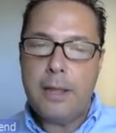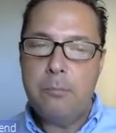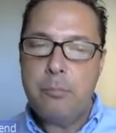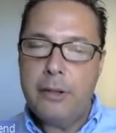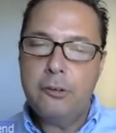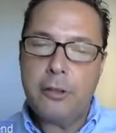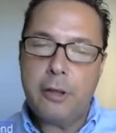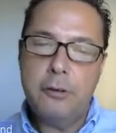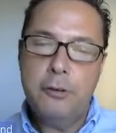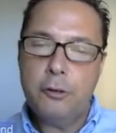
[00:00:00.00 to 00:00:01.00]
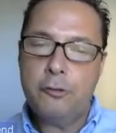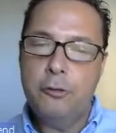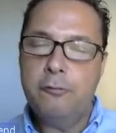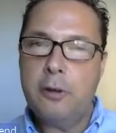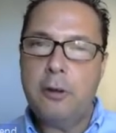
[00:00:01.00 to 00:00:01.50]
and base out not
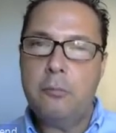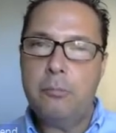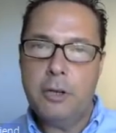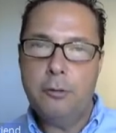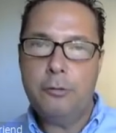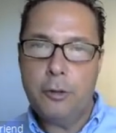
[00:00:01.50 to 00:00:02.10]
too far below